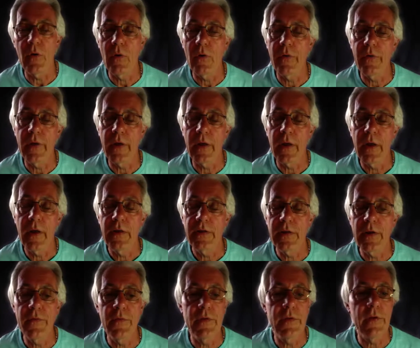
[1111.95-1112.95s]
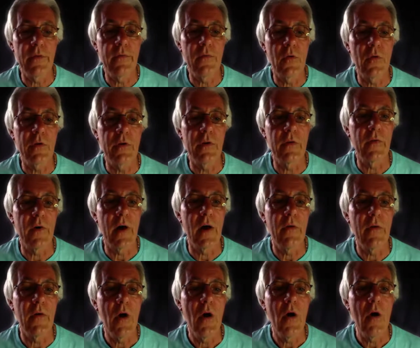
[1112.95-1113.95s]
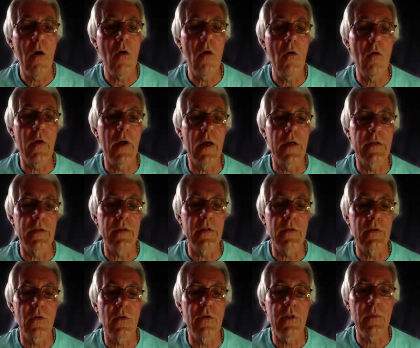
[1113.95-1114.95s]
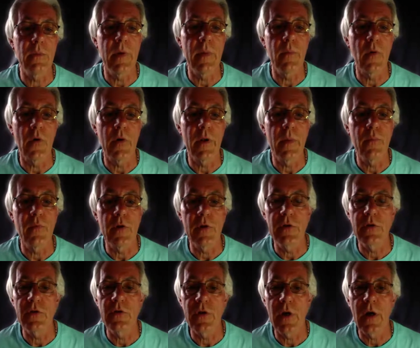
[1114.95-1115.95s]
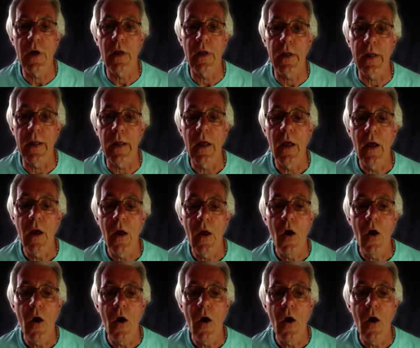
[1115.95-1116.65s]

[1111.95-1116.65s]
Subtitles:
We all think 1745, oh yes, it's going to be Bonnie Prince Charlie.